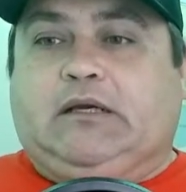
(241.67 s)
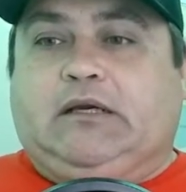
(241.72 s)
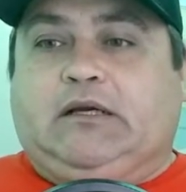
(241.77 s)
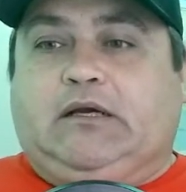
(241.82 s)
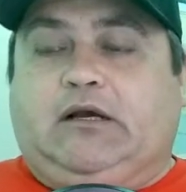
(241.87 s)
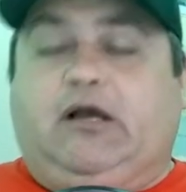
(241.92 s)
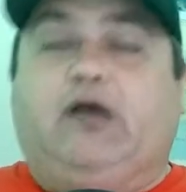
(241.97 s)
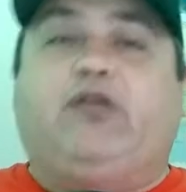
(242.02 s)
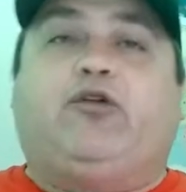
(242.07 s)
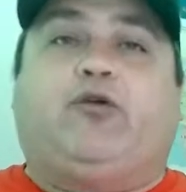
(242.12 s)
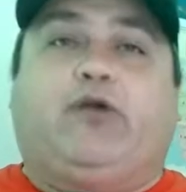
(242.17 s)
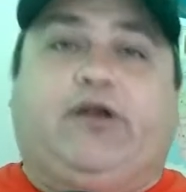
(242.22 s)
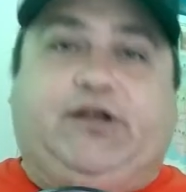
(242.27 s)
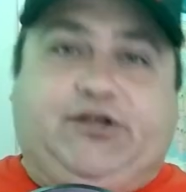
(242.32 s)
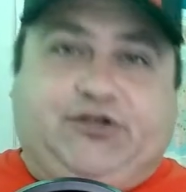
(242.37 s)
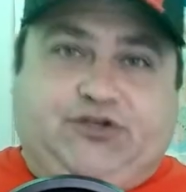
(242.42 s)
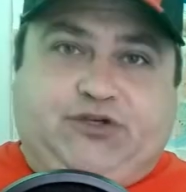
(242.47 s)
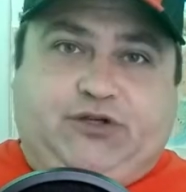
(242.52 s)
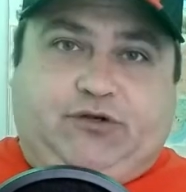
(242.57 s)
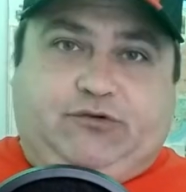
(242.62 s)
Other
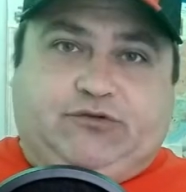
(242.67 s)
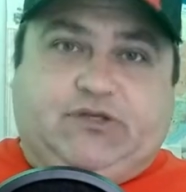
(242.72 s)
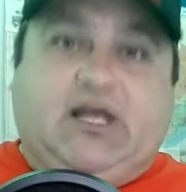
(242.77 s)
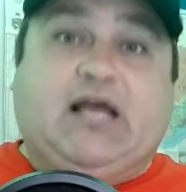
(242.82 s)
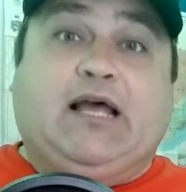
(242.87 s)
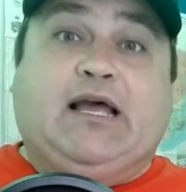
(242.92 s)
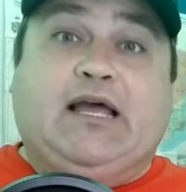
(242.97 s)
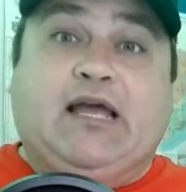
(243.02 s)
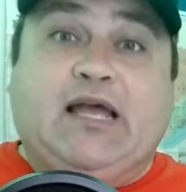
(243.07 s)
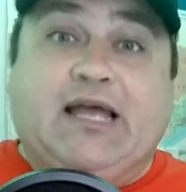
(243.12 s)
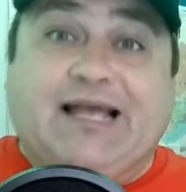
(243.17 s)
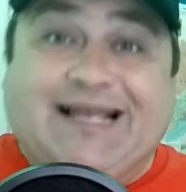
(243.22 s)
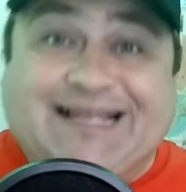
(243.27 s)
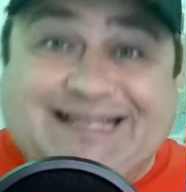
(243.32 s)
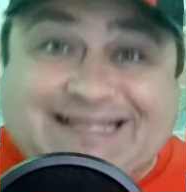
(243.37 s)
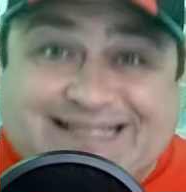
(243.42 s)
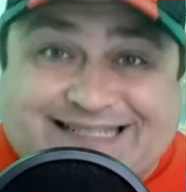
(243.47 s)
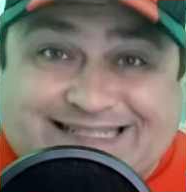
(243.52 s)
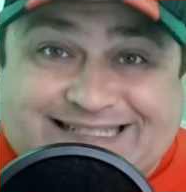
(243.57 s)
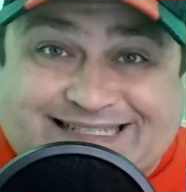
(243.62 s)
issues.
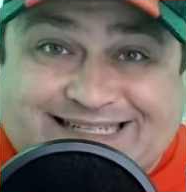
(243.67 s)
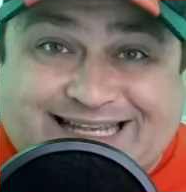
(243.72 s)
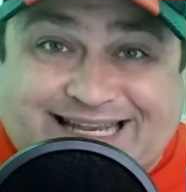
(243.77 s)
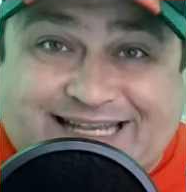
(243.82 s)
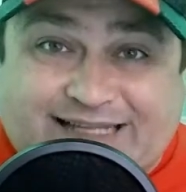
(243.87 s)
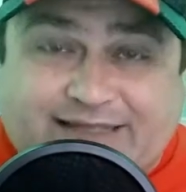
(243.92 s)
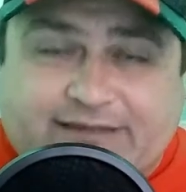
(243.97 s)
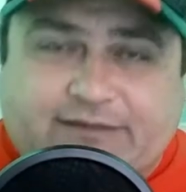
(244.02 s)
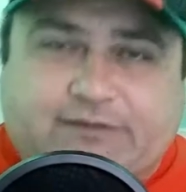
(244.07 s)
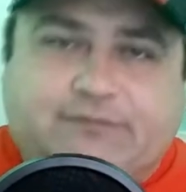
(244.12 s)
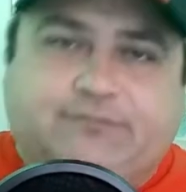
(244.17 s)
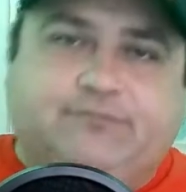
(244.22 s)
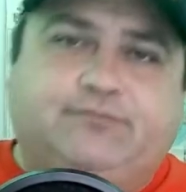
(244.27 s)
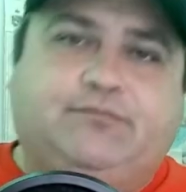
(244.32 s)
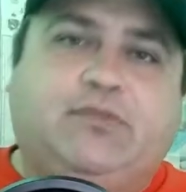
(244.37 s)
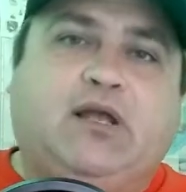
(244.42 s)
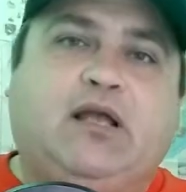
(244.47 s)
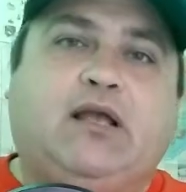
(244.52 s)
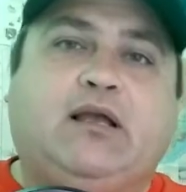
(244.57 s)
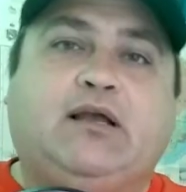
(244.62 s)
Teela.
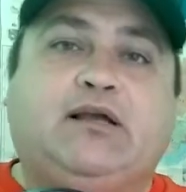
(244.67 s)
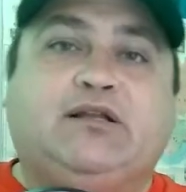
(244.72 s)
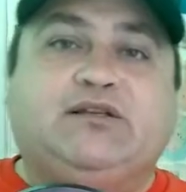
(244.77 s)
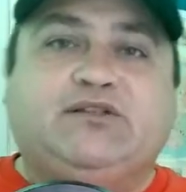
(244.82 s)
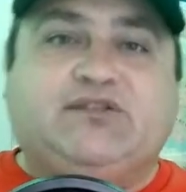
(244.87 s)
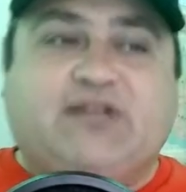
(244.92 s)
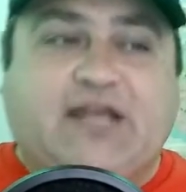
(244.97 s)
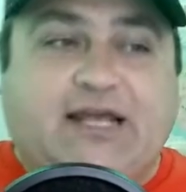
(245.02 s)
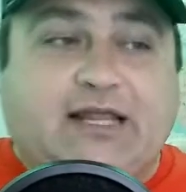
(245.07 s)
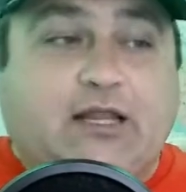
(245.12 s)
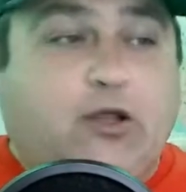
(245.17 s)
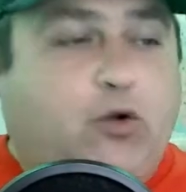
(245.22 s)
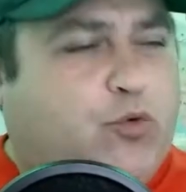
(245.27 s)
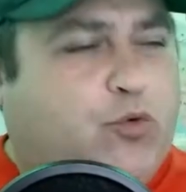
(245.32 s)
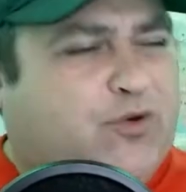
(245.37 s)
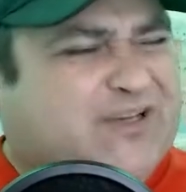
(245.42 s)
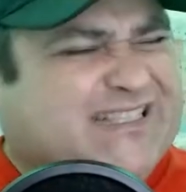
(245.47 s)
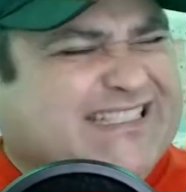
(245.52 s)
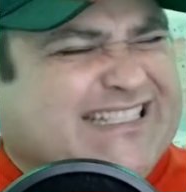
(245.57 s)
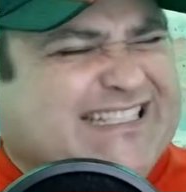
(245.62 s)
Teela
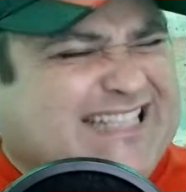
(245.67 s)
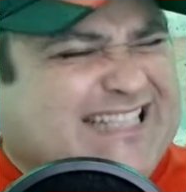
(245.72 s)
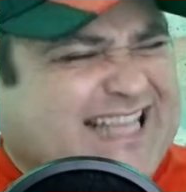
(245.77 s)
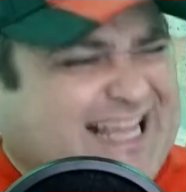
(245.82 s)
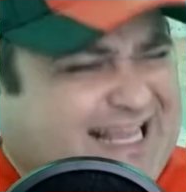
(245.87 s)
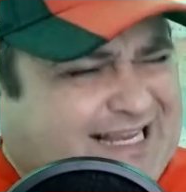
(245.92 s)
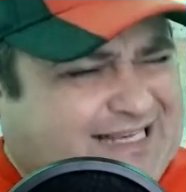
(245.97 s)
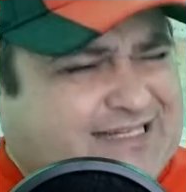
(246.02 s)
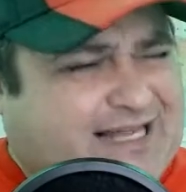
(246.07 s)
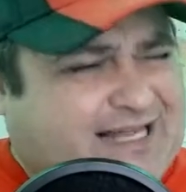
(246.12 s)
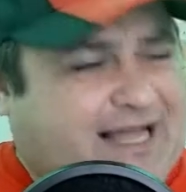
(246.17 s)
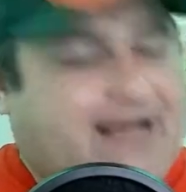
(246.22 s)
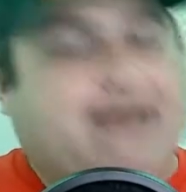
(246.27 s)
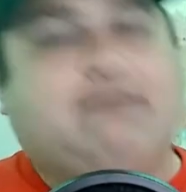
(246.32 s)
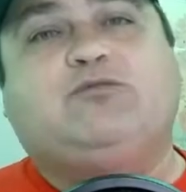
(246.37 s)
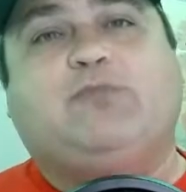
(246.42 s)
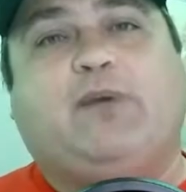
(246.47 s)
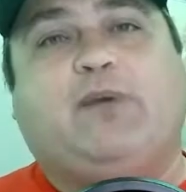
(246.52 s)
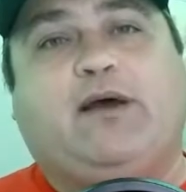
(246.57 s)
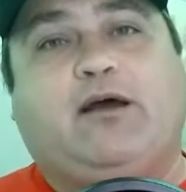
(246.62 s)
was 10
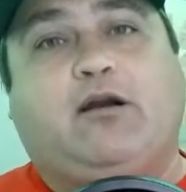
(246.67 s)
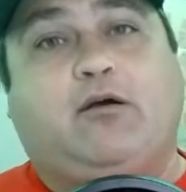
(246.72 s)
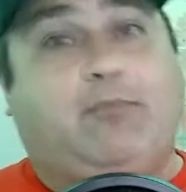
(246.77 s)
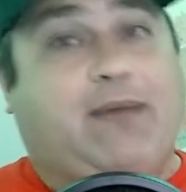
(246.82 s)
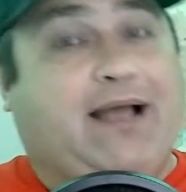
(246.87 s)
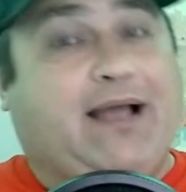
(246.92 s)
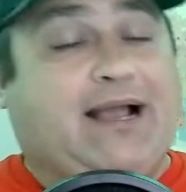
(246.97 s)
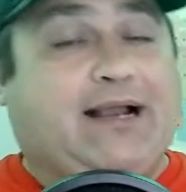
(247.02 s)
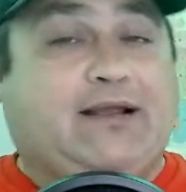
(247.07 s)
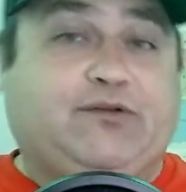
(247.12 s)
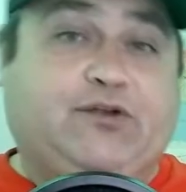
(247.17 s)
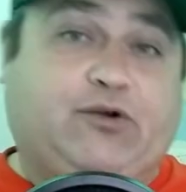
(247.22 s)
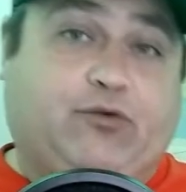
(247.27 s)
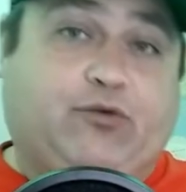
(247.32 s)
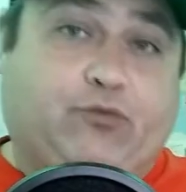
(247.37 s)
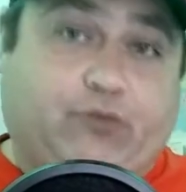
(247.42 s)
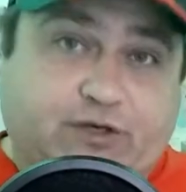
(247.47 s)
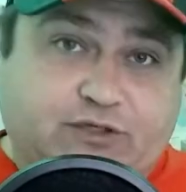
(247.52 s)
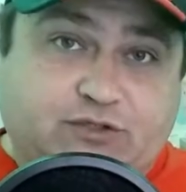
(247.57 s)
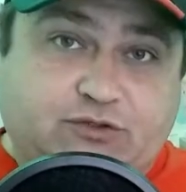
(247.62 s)
times better back in the
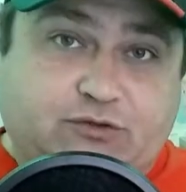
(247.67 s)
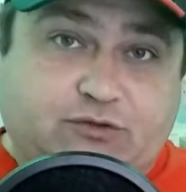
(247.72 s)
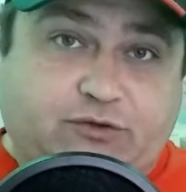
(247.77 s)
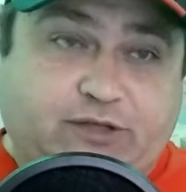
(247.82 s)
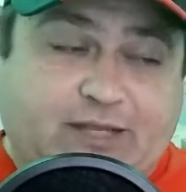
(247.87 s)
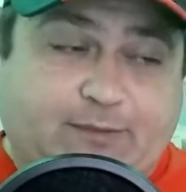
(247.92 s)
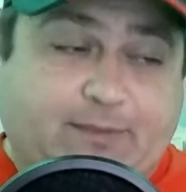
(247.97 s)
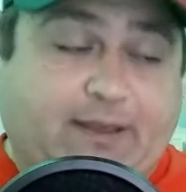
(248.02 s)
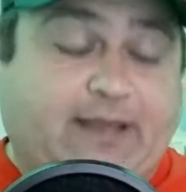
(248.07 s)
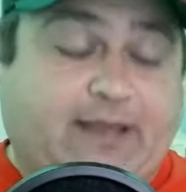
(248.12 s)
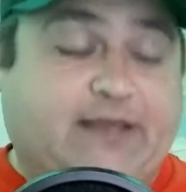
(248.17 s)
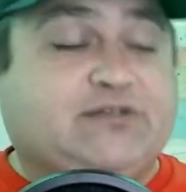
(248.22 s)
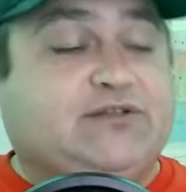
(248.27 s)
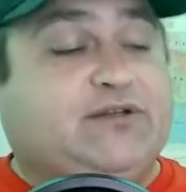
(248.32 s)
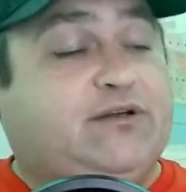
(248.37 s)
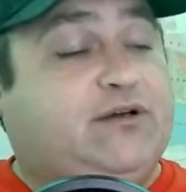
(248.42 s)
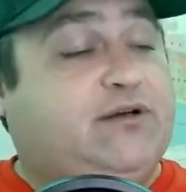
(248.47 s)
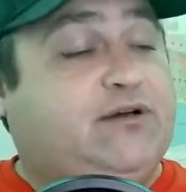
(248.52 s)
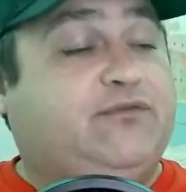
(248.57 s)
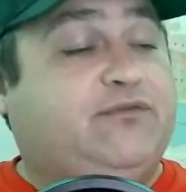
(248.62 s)
original He Man
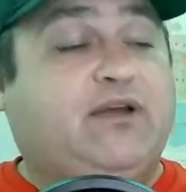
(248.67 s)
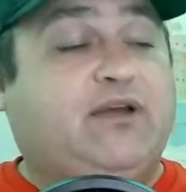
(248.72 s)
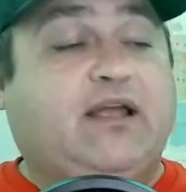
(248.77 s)
stuff.